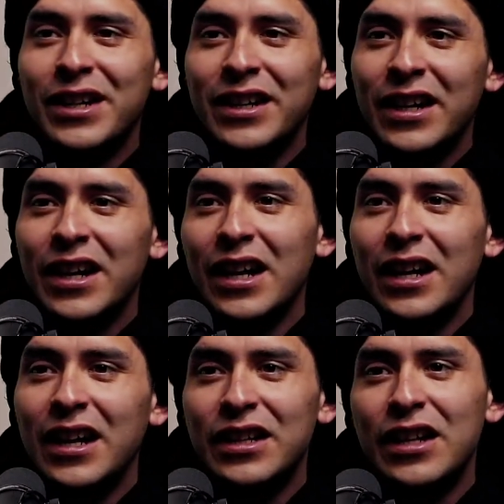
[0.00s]
Yeah.
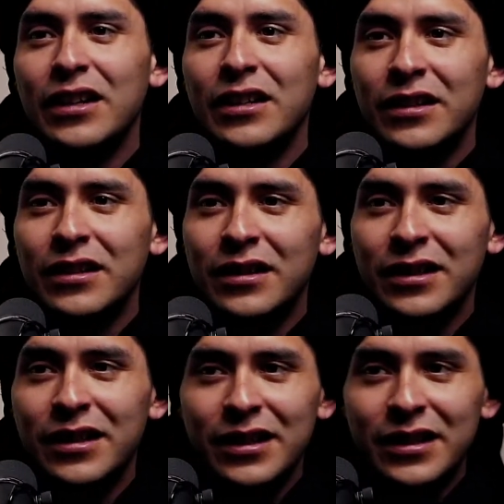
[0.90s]
I mean, I think
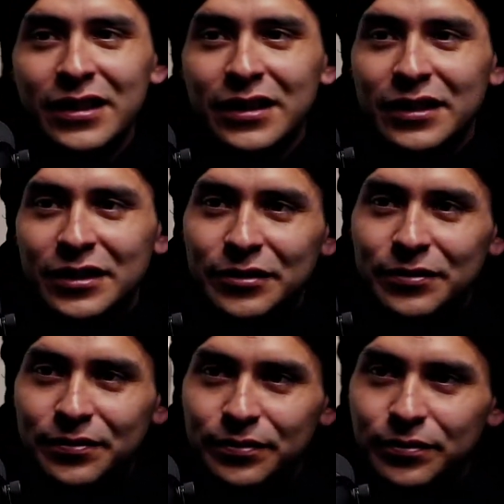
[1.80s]
if you hold your own,
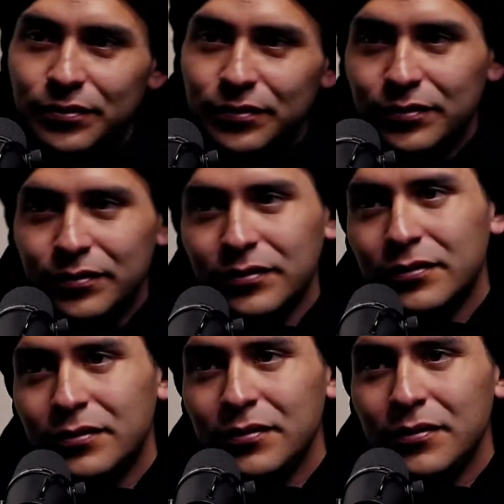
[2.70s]
you won't fall